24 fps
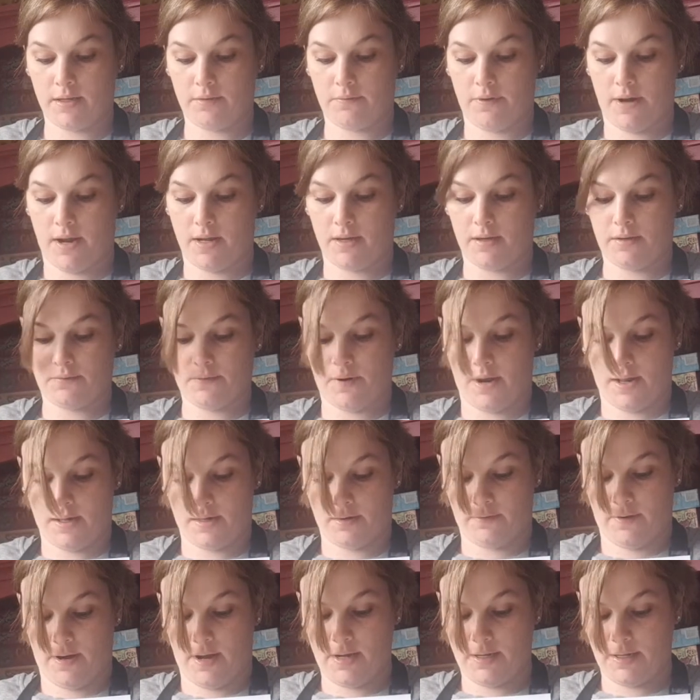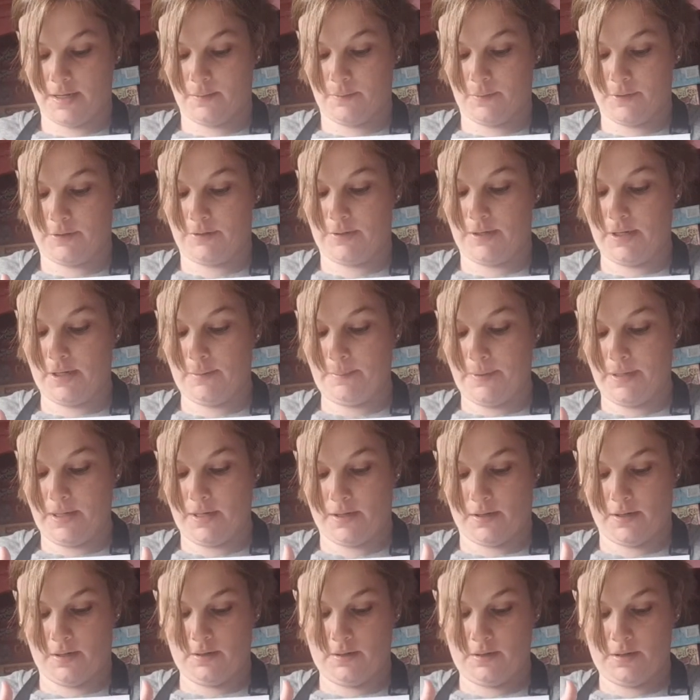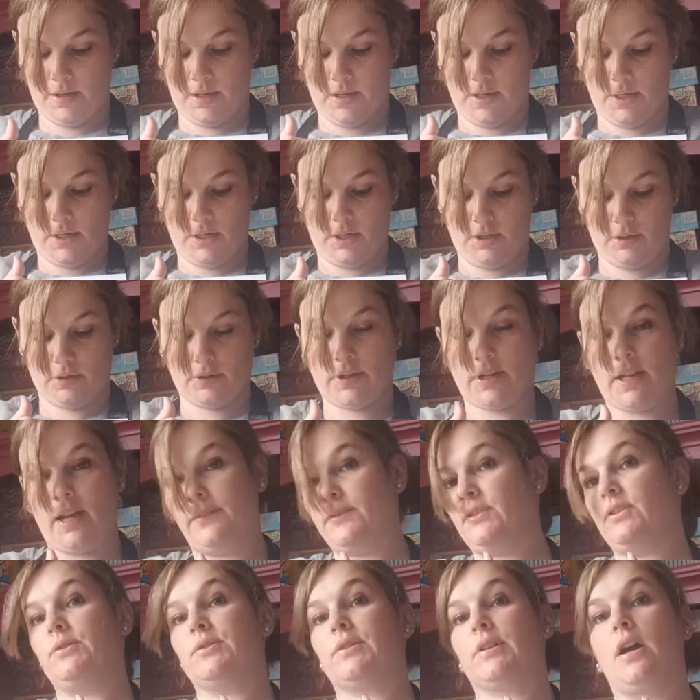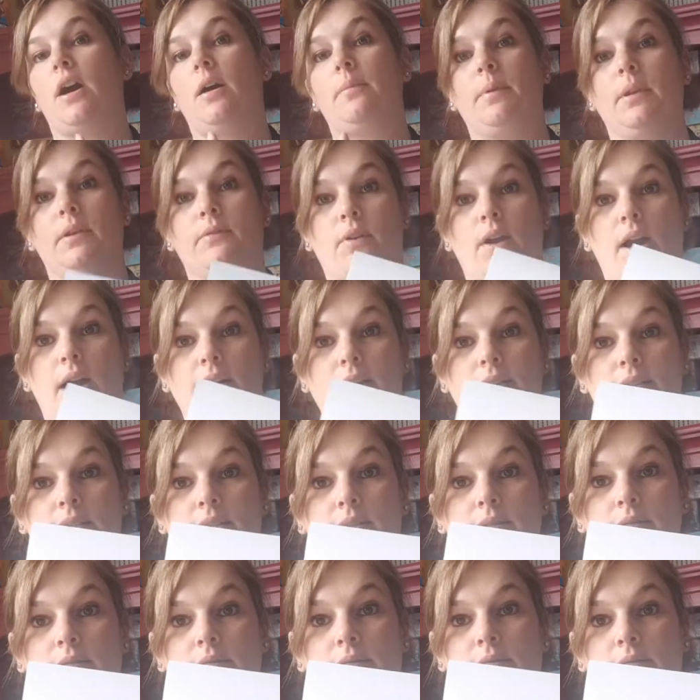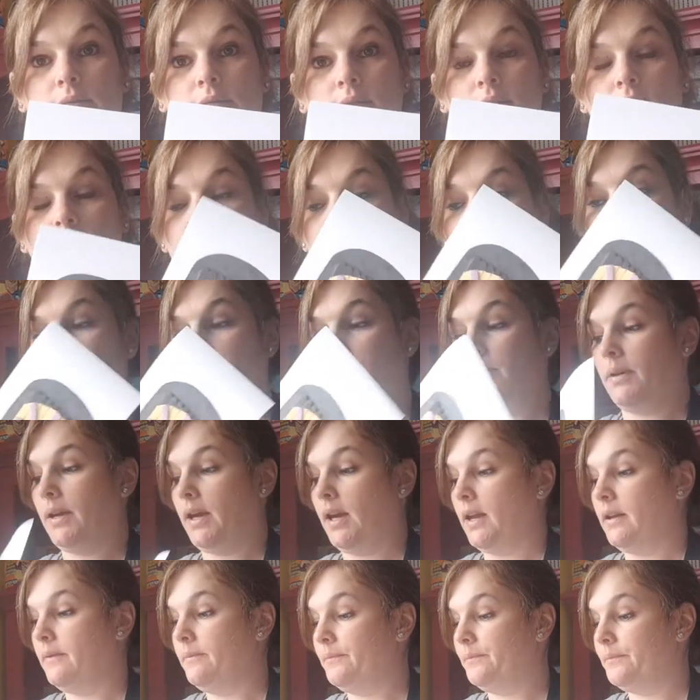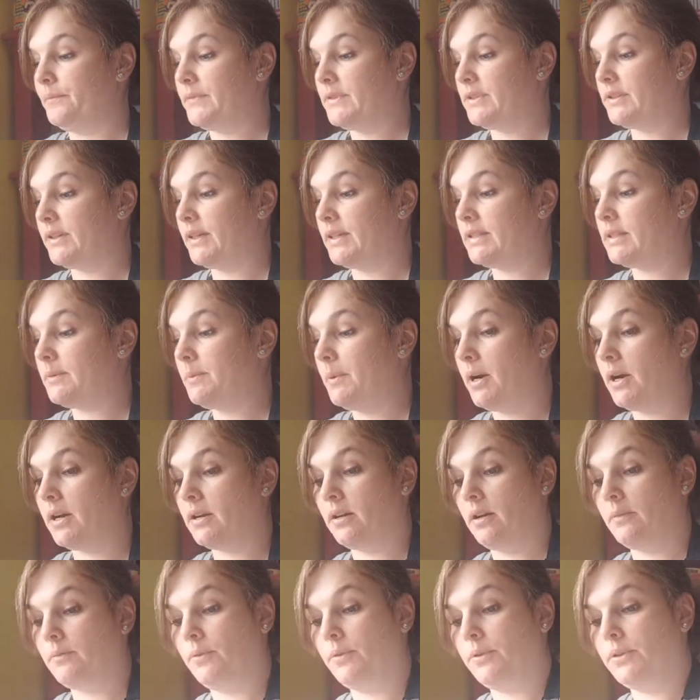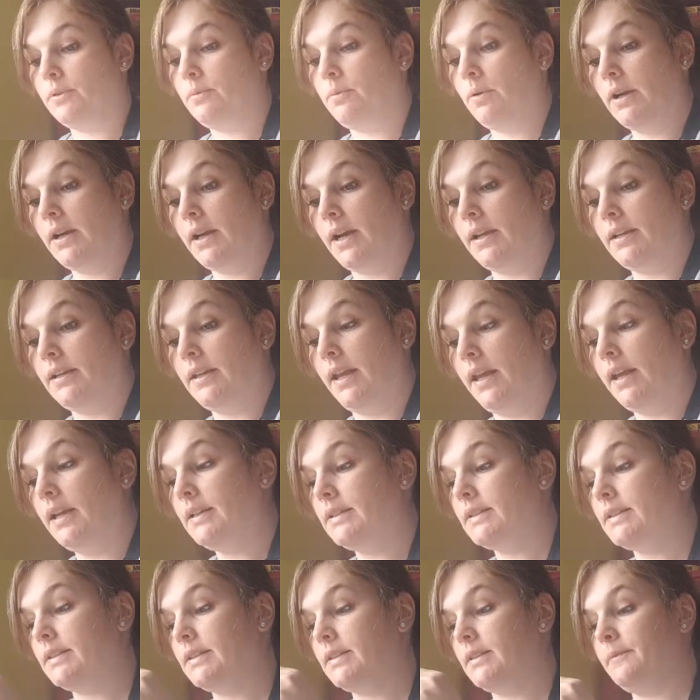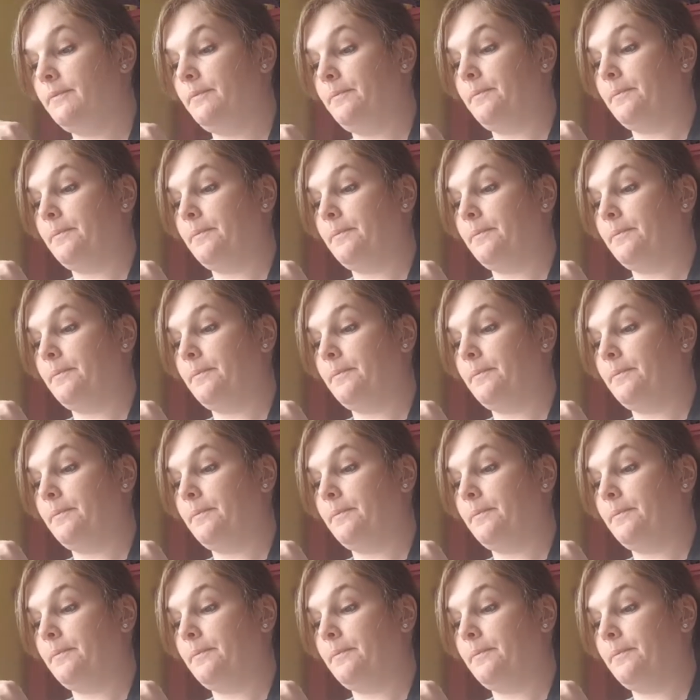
a rock, a rock, a rock. And when you get up here, you're going to have to use a couple of rocks. Okay, so that's the part I'm going to work on next.